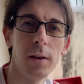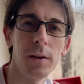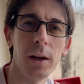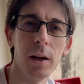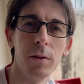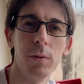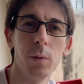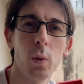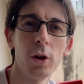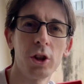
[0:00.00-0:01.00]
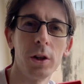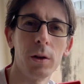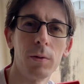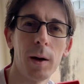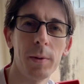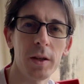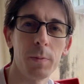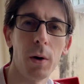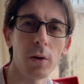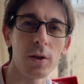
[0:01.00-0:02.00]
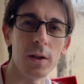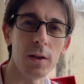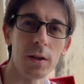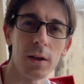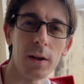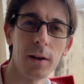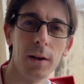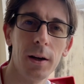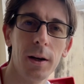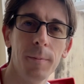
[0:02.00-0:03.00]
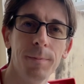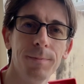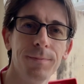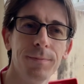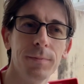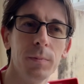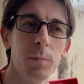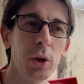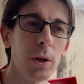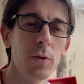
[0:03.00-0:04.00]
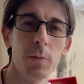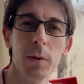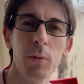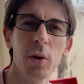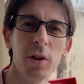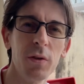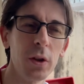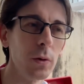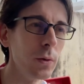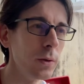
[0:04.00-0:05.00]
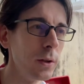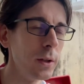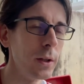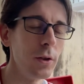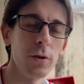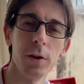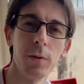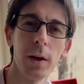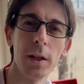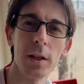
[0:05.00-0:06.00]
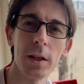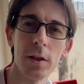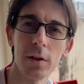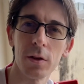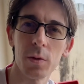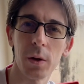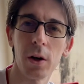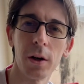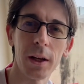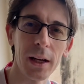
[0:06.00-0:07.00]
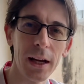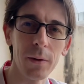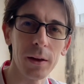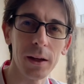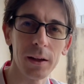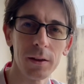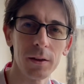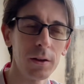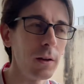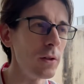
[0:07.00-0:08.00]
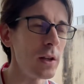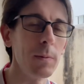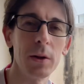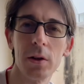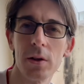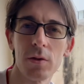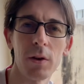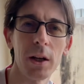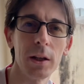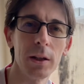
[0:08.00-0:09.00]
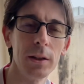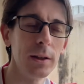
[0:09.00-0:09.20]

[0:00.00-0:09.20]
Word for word: yeah, washing our rabbits' boxes um, becomes a bit more difficult during the rainy season because we can't get out there, obviously because it's raining.